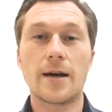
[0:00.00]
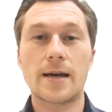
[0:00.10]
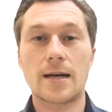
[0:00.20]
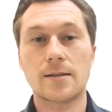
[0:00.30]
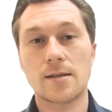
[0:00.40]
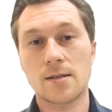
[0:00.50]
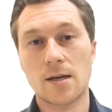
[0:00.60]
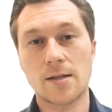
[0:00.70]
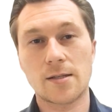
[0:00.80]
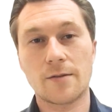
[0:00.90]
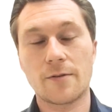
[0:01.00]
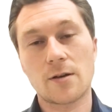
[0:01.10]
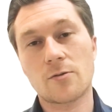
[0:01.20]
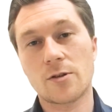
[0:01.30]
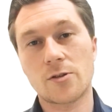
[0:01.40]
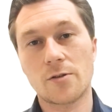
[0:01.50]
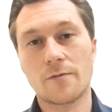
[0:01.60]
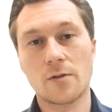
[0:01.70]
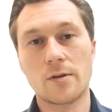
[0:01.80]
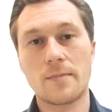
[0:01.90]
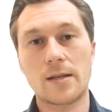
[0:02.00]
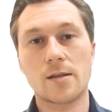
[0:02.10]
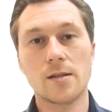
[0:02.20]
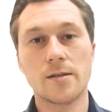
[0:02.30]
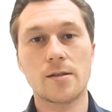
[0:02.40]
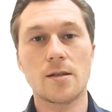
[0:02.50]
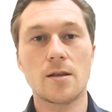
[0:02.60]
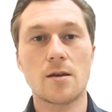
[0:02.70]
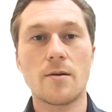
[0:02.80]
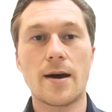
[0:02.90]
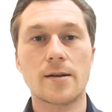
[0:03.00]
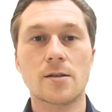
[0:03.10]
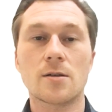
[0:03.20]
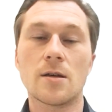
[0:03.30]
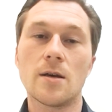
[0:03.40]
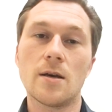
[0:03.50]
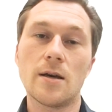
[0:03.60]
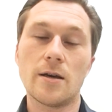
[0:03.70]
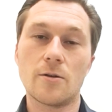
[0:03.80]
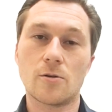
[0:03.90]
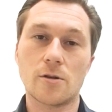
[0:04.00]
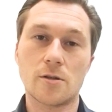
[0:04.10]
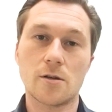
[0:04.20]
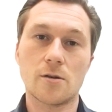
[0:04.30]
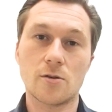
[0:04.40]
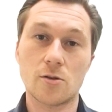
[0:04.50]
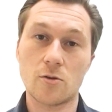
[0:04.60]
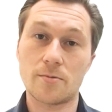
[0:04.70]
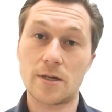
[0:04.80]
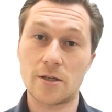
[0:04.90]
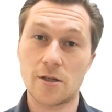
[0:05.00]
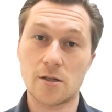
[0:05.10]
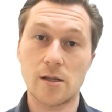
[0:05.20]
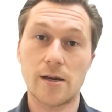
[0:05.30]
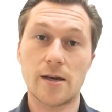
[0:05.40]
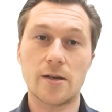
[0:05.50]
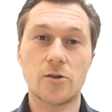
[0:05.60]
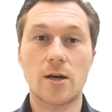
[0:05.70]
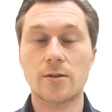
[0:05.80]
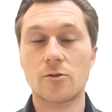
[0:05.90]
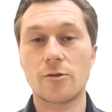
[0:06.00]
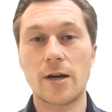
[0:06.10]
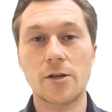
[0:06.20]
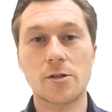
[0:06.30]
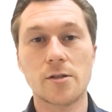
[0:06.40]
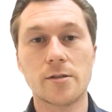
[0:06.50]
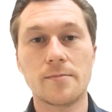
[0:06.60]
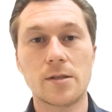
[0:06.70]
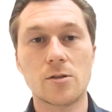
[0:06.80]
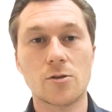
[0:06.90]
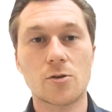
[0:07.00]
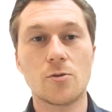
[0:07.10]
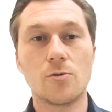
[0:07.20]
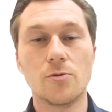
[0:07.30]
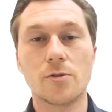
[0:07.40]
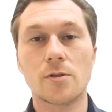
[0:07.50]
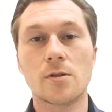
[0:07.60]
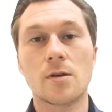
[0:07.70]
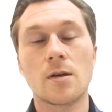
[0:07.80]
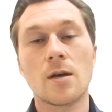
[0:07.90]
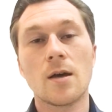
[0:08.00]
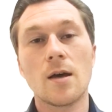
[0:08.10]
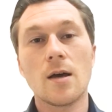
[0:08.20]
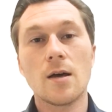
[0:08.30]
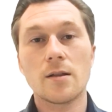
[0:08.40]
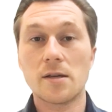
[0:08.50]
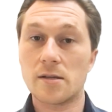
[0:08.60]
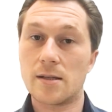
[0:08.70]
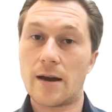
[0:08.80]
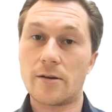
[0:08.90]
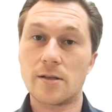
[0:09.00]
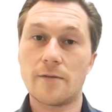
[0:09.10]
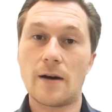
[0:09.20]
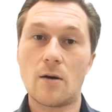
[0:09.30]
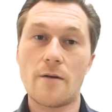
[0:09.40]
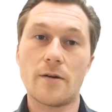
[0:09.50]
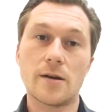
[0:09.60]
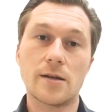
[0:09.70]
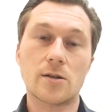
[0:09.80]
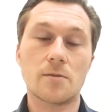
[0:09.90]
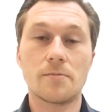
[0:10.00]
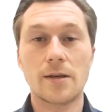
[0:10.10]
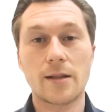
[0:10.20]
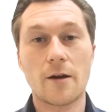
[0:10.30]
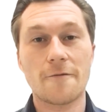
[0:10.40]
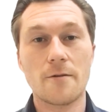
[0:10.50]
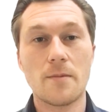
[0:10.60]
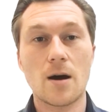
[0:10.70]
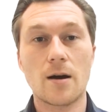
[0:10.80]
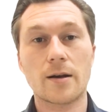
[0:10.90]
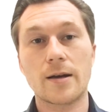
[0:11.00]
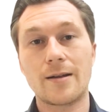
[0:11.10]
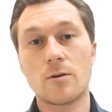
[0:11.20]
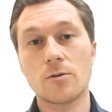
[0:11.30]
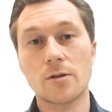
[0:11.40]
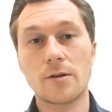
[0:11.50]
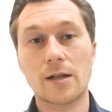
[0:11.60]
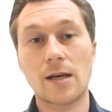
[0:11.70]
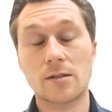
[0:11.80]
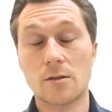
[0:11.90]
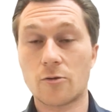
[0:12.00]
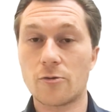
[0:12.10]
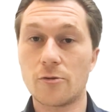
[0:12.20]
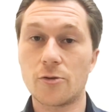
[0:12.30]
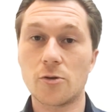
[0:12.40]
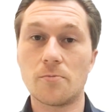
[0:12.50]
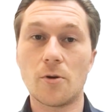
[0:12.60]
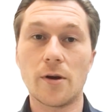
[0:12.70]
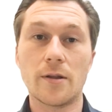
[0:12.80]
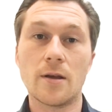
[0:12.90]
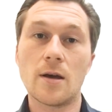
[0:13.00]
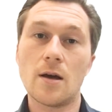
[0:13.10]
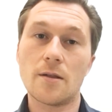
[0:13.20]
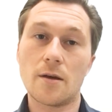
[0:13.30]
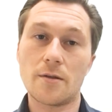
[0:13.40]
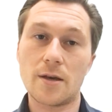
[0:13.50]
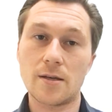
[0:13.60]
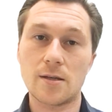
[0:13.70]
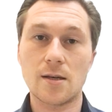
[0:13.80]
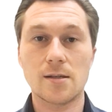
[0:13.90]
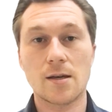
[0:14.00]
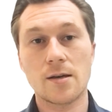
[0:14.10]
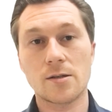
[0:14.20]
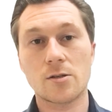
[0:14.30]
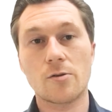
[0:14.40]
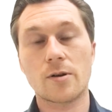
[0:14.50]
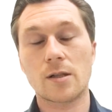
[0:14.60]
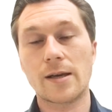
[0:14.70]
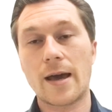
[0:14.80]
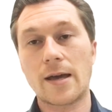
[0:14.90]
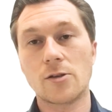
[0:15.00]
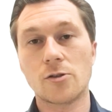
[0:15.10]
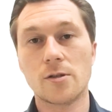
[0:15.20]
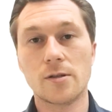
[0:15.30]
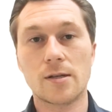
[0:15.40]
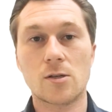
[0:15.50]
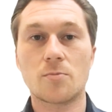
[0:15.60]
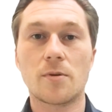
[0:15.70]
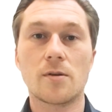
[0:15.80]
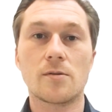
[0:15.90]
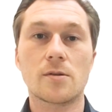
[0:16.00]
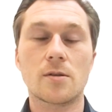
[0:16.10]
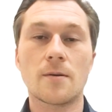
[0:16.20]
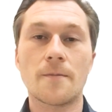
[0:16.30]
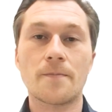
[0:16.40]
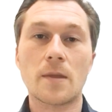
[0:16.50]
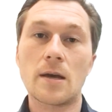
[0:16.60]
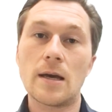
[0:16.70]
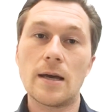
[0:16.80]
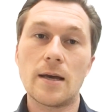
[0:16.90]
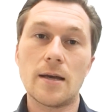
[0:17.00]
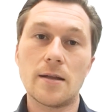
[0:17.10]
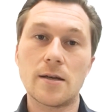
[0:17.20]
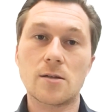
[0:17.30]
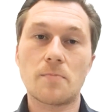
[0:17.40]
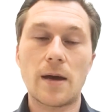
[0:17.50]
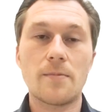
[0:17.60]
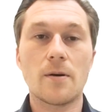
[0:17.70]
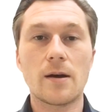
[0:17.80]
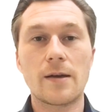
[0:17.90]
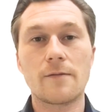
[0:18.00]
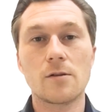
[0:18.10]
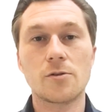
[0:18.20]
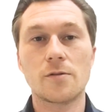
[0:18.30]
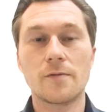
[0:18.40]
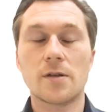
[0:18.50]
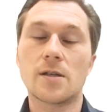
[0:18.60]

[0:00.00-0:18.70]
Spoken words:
anti-scientific Christian fundamentalists in the US in order to surreptitiously inject creationism into schools. This narrative, however, is completely off the mark, and it also neglects the crucial point that this is a historically ancient dispute. In his paper, Evolution versus